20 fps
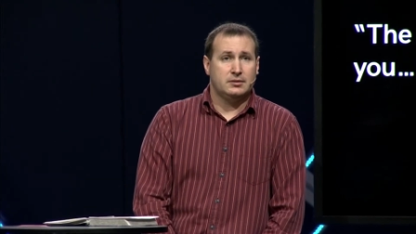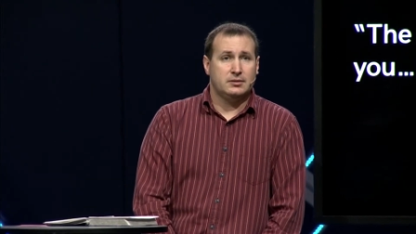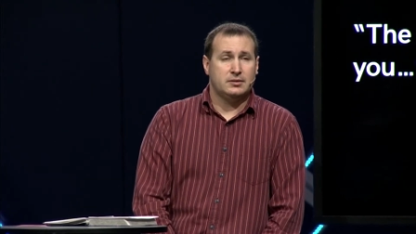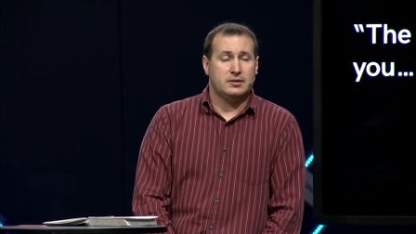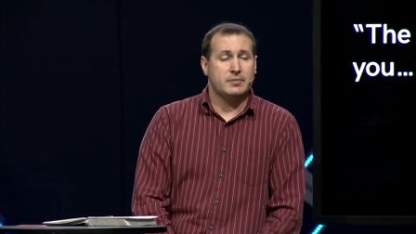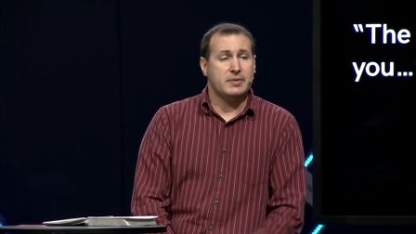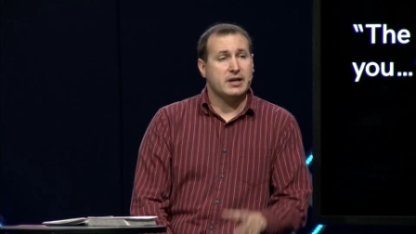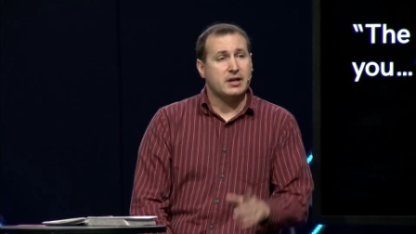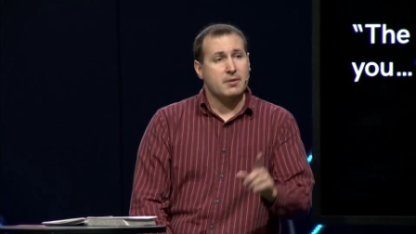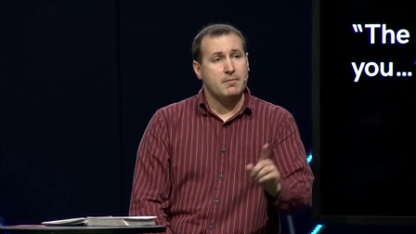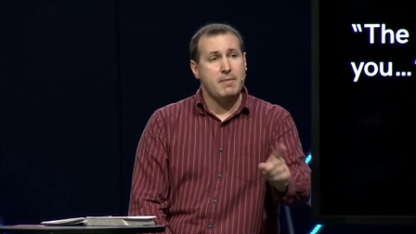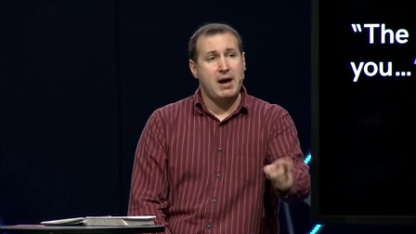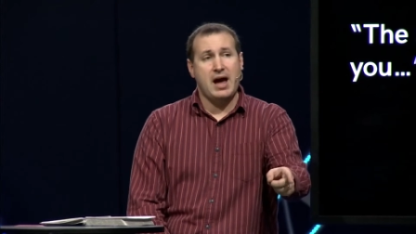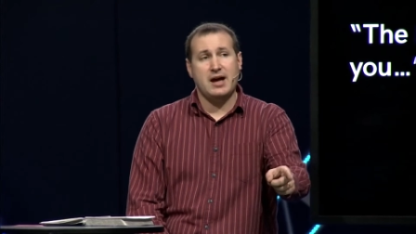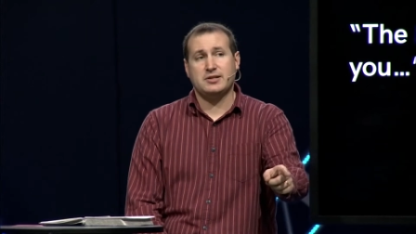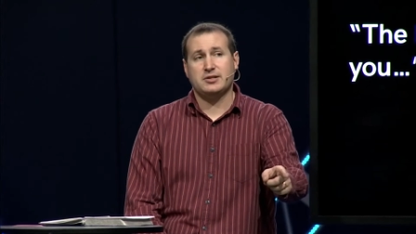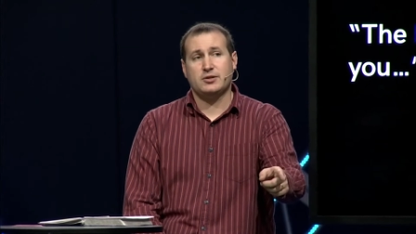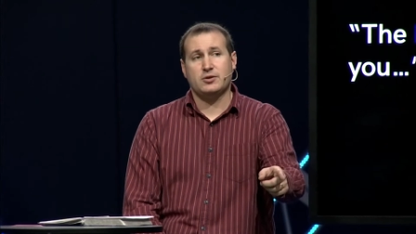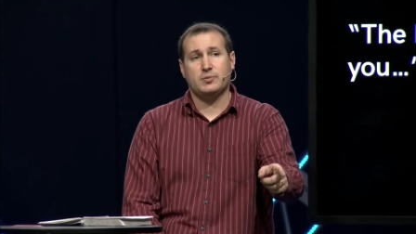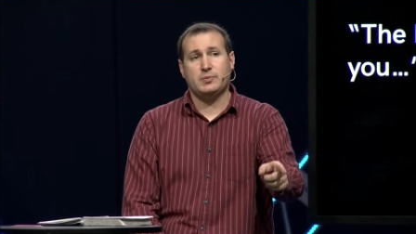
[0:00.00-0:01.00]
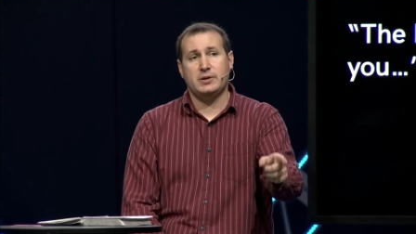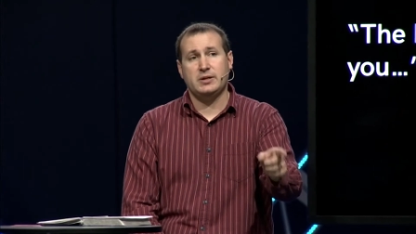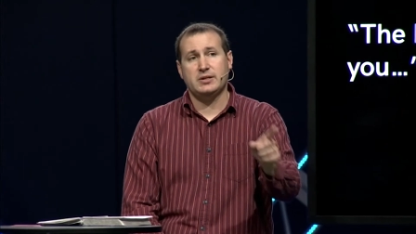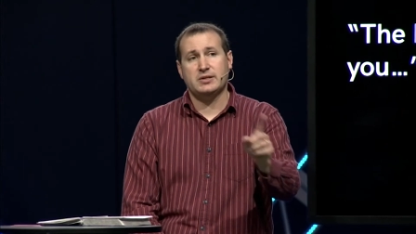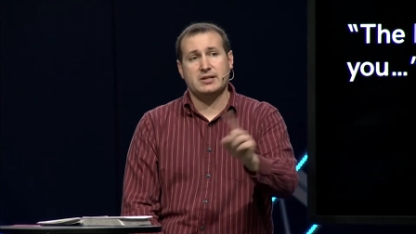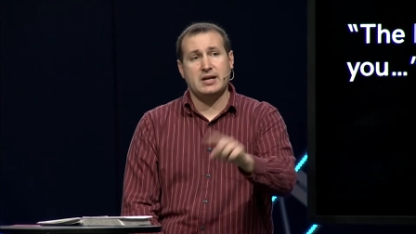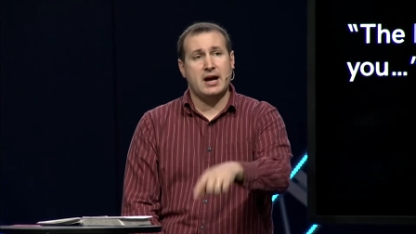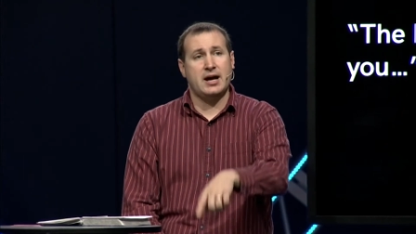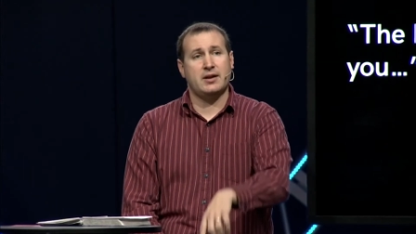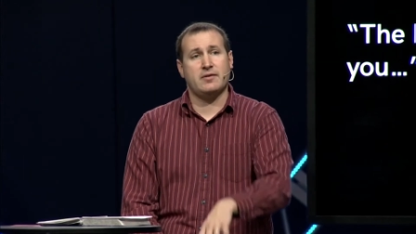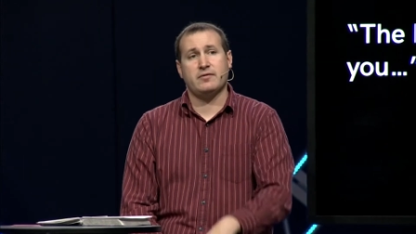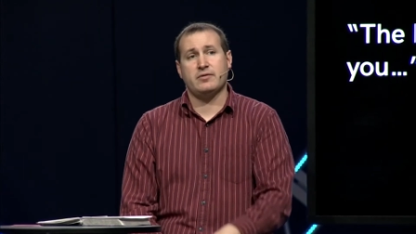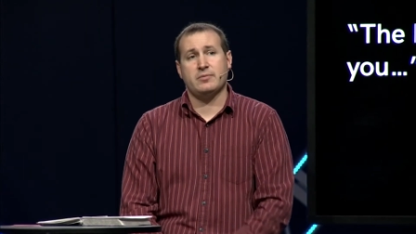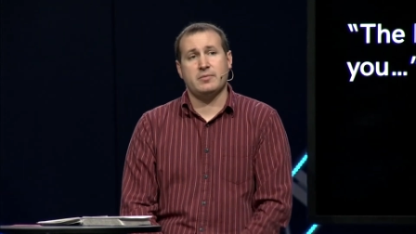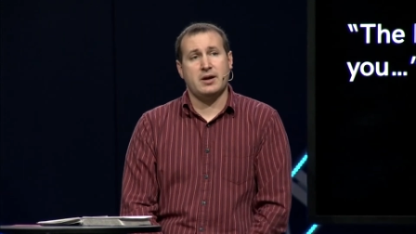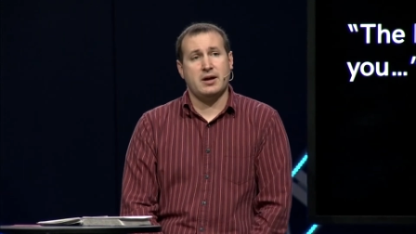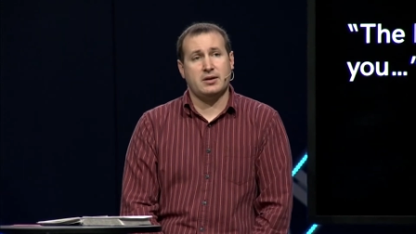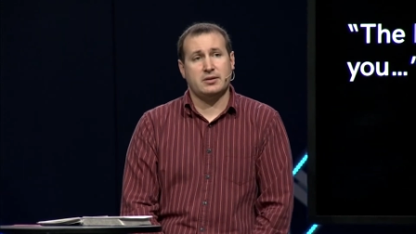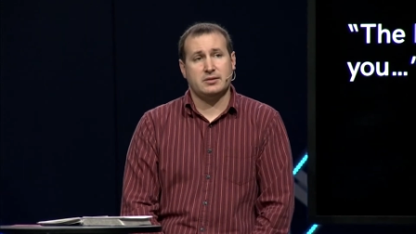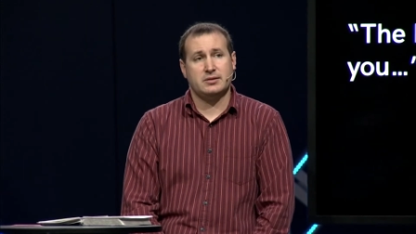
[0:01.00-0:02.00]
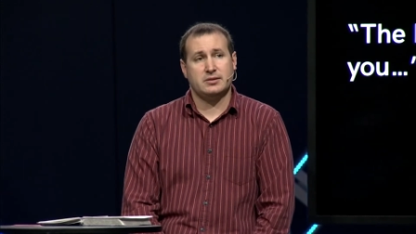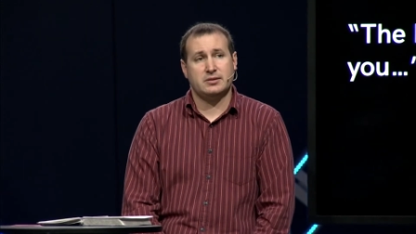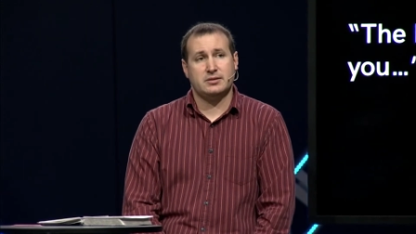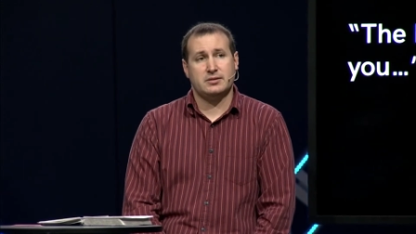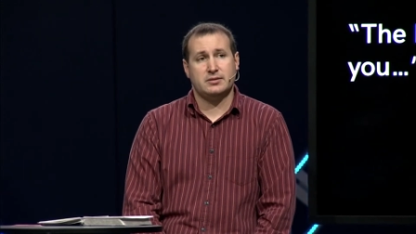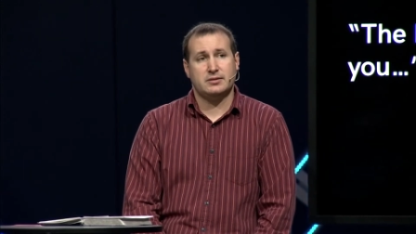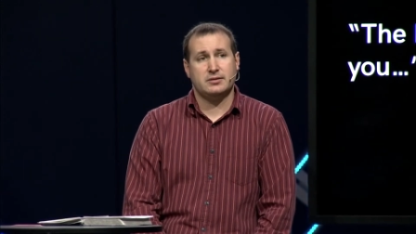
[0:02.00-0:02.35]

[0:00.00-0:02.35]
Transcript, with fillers: to make a masterpiece out of the mess?